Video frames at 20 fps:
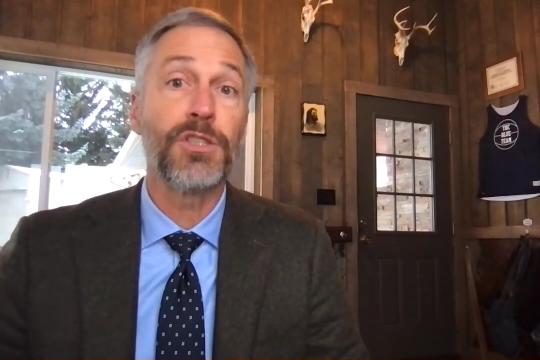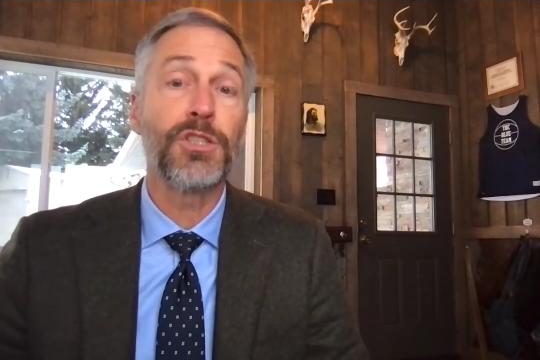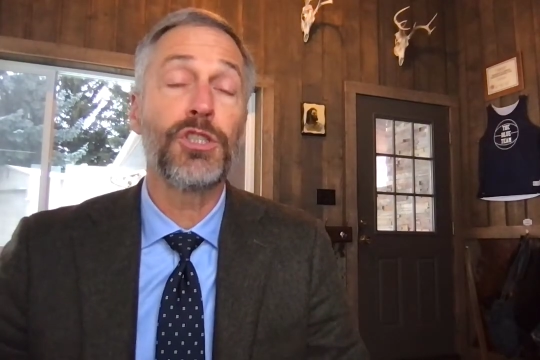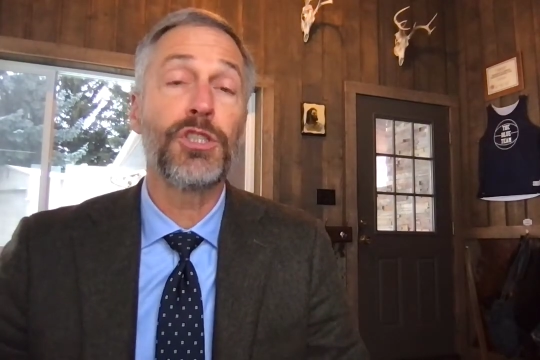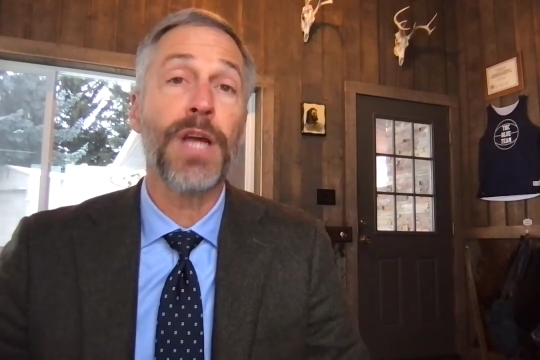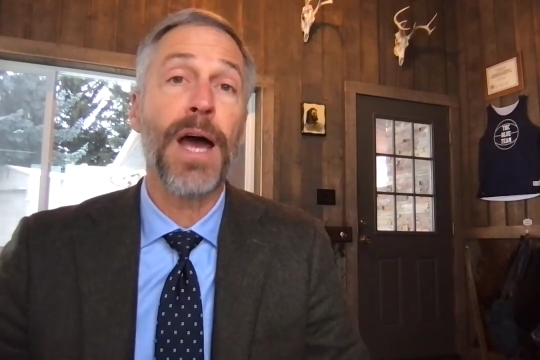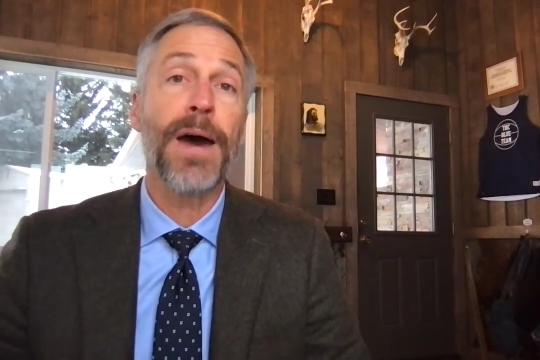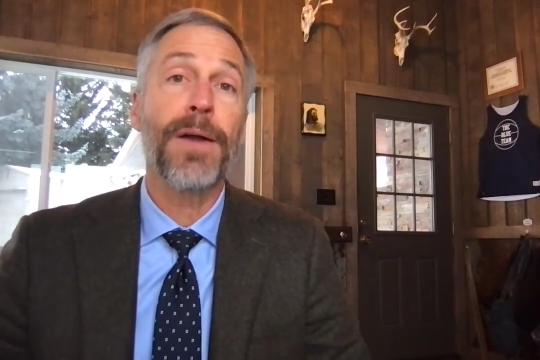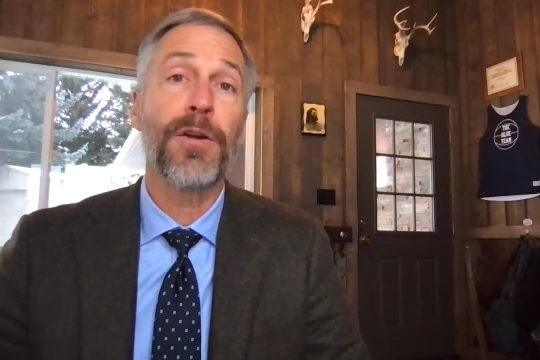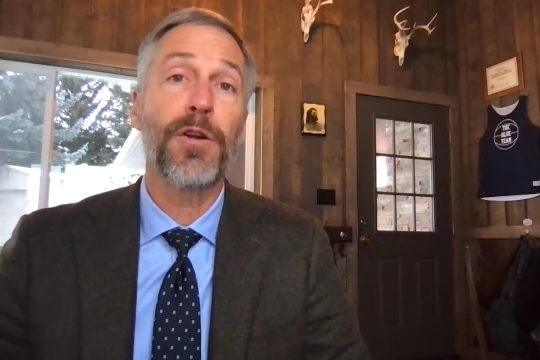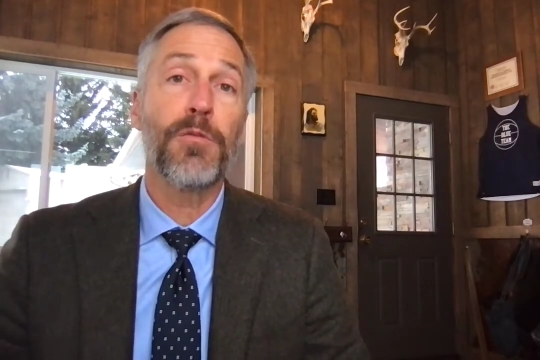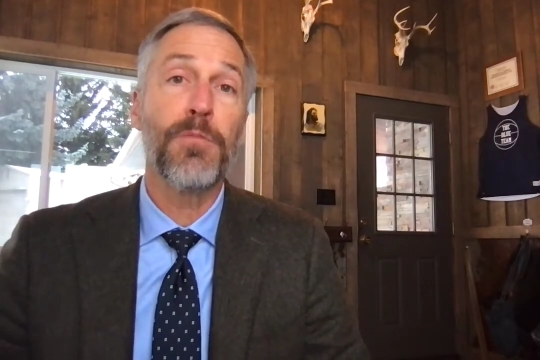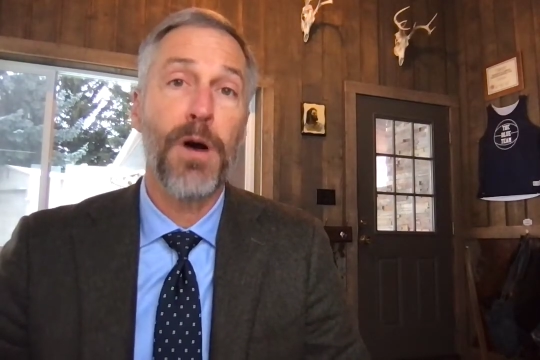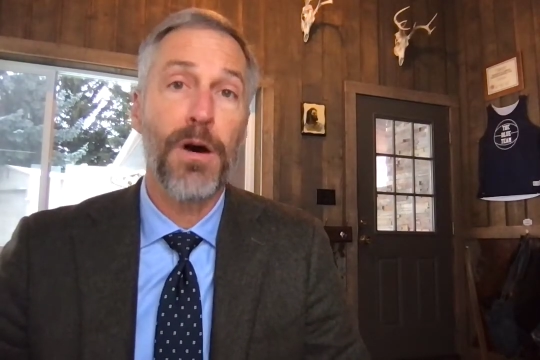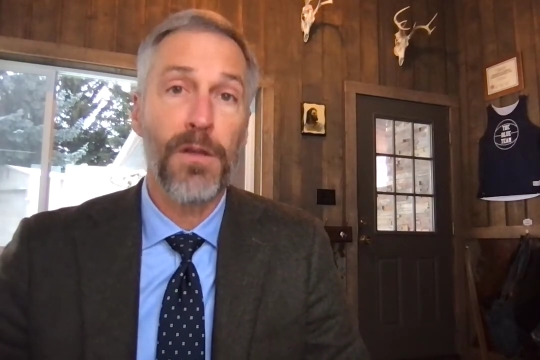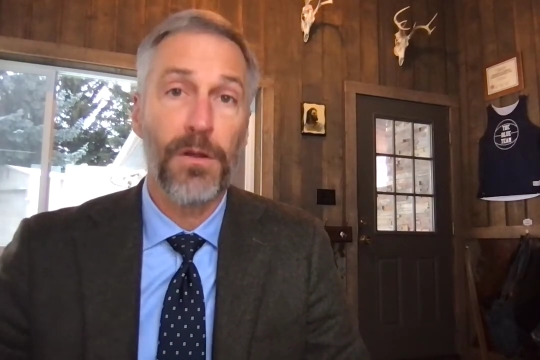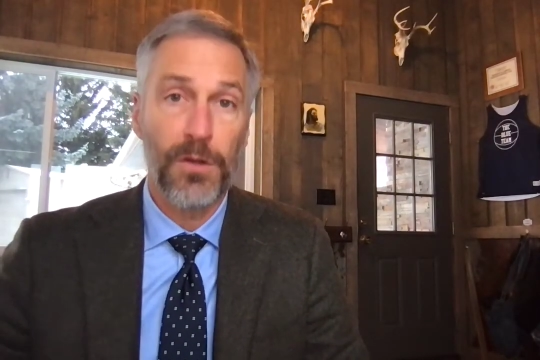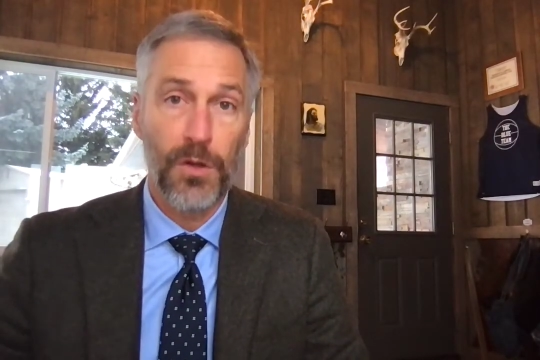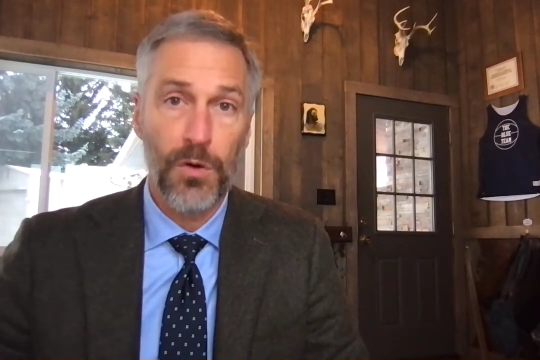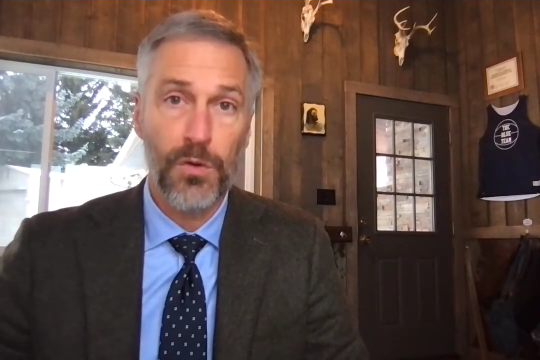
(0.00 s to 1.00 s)
shattered
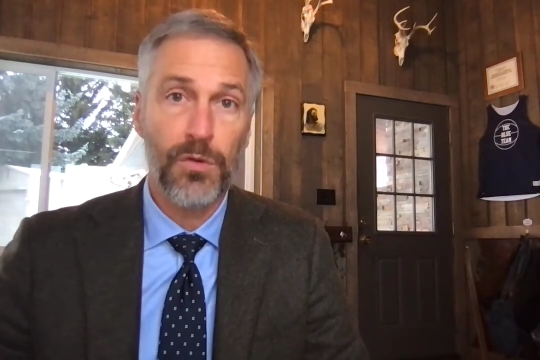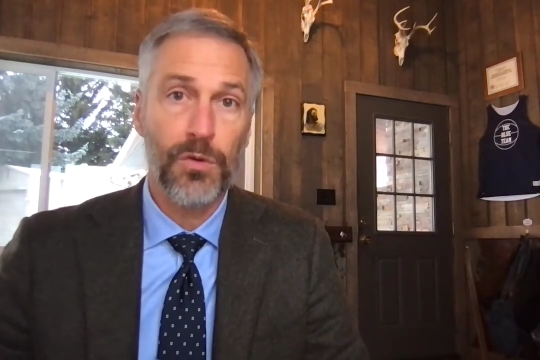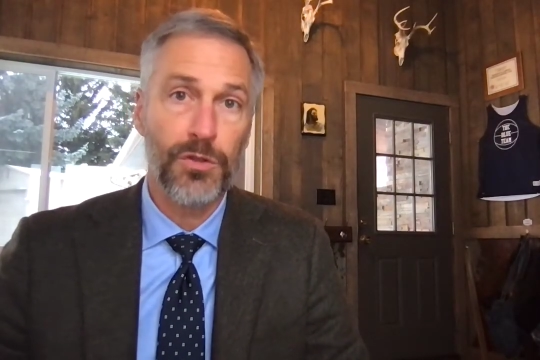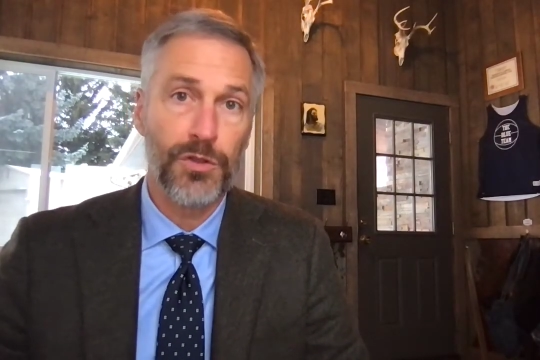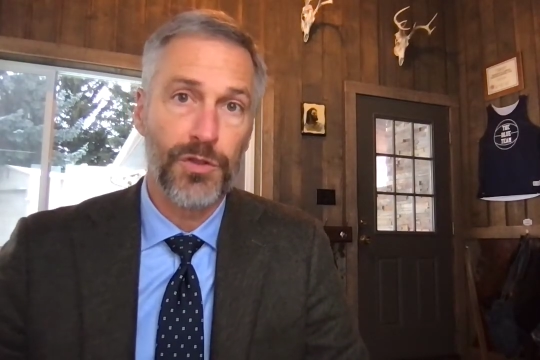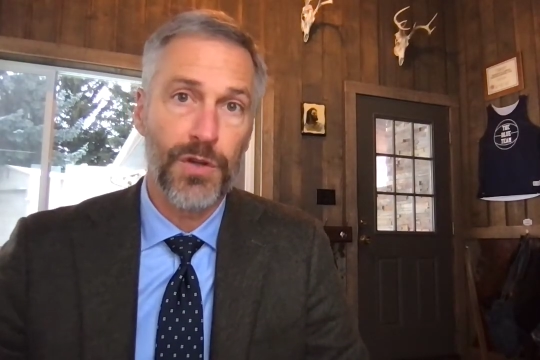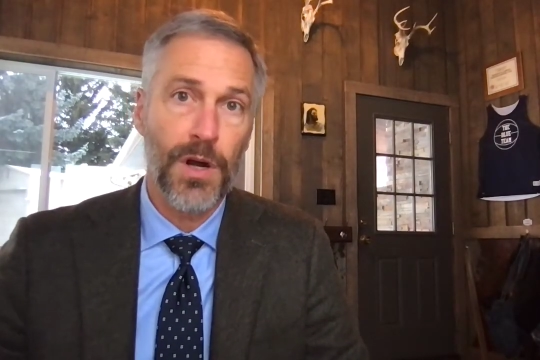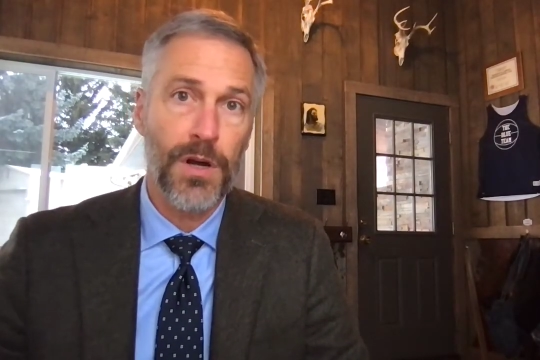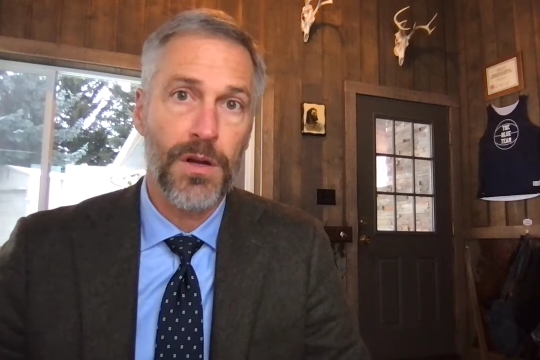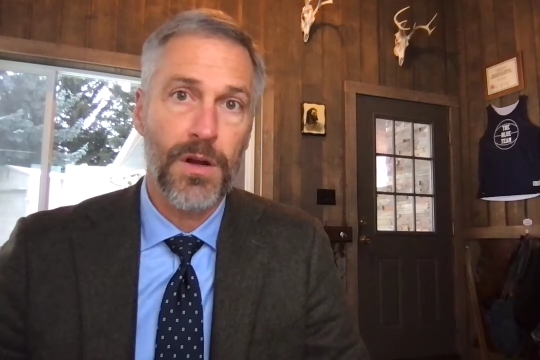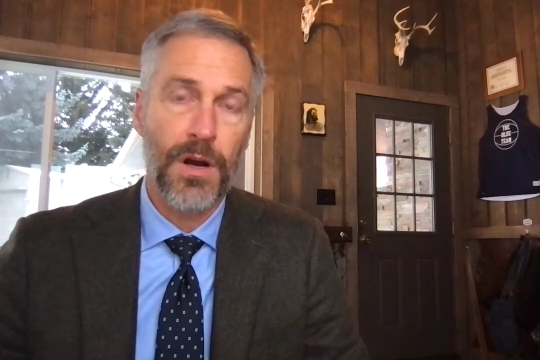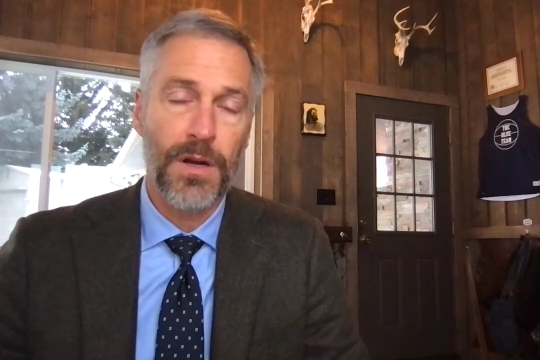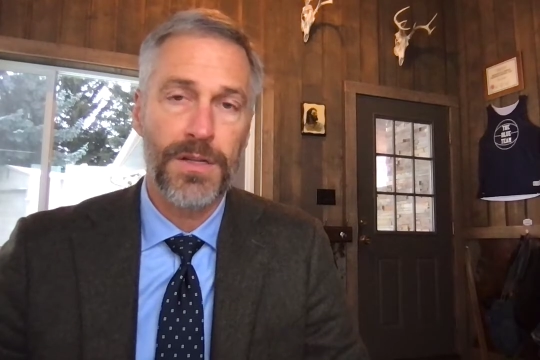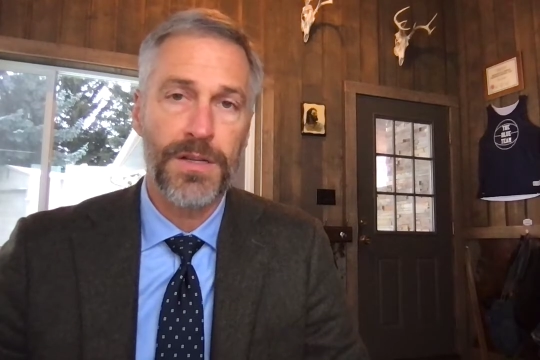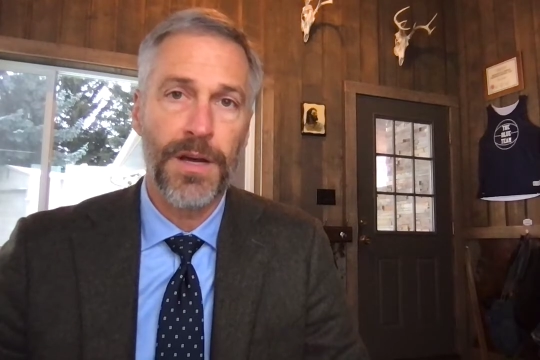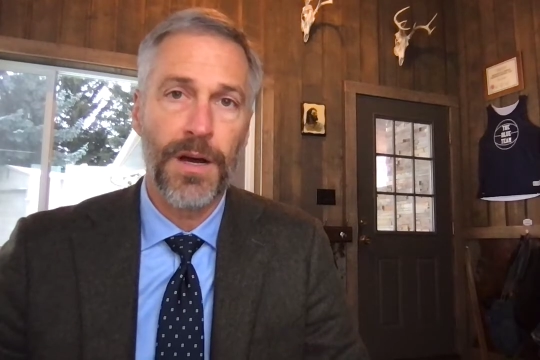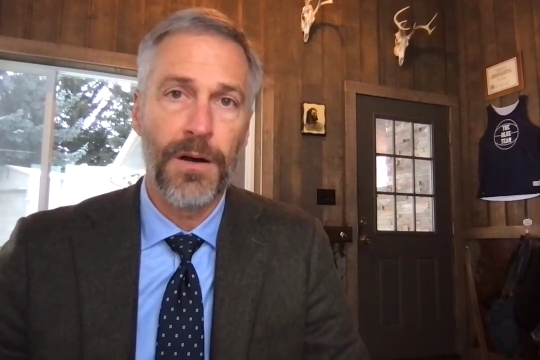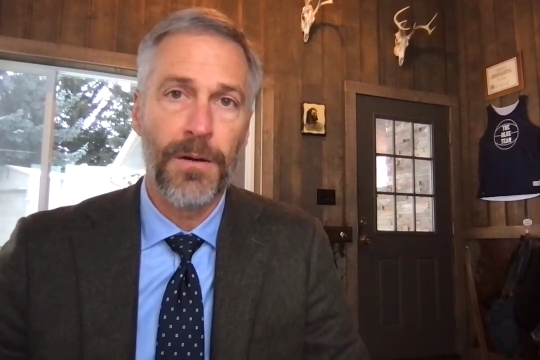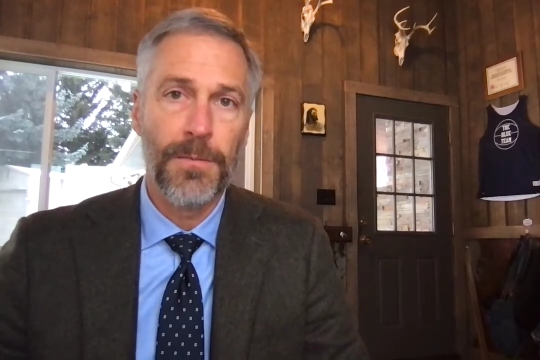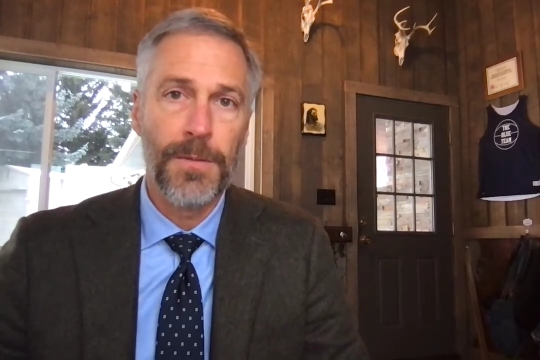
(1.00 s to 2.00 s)
by the local drug
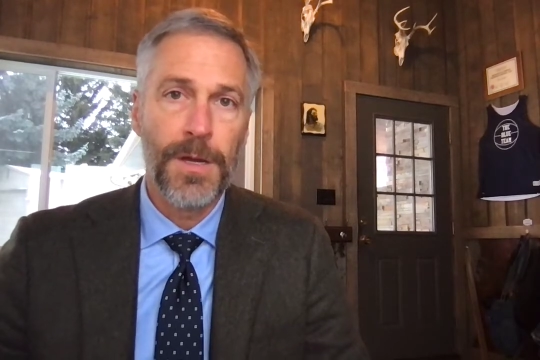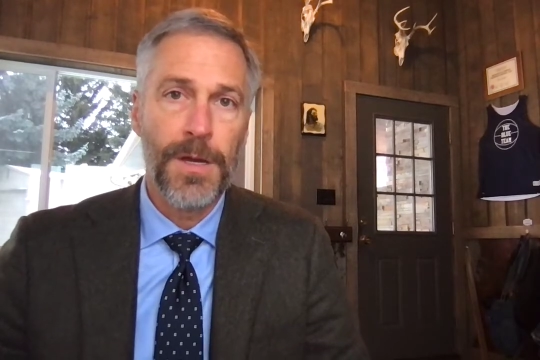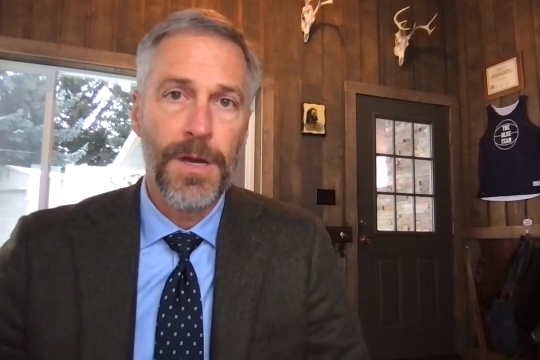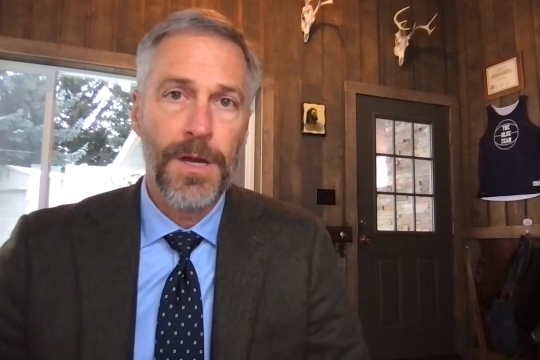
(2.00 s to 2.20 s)
cartel.